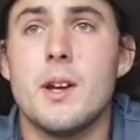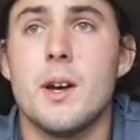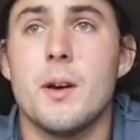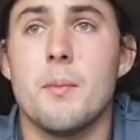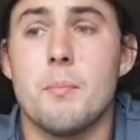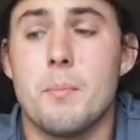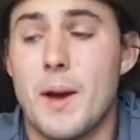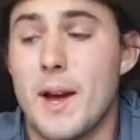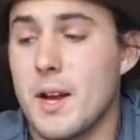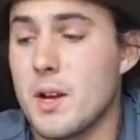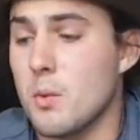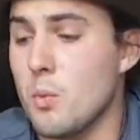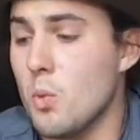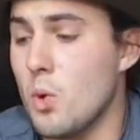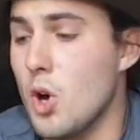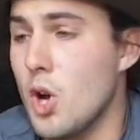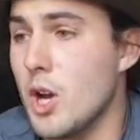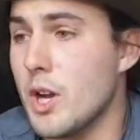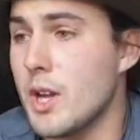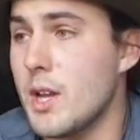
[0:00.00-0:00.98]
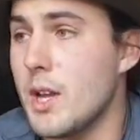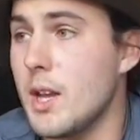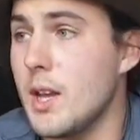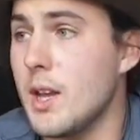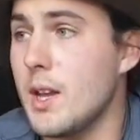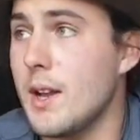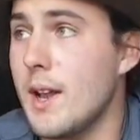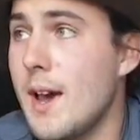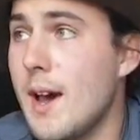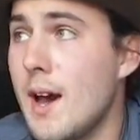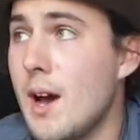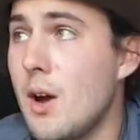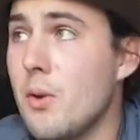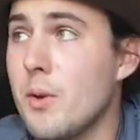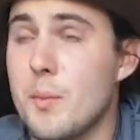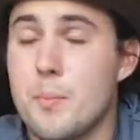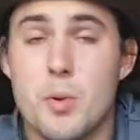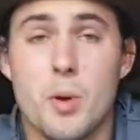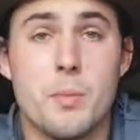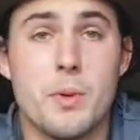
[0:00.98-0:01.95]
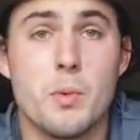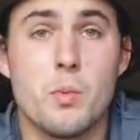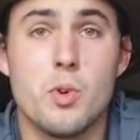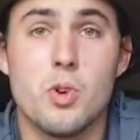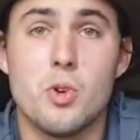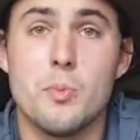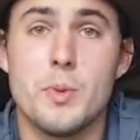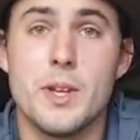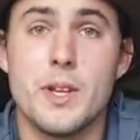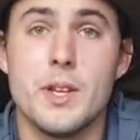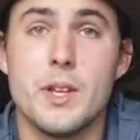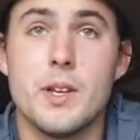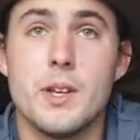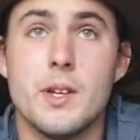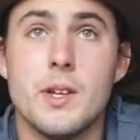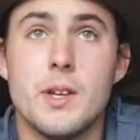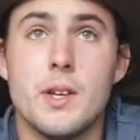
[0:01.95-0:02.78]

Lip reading: I'm back at work here now, and I probably will be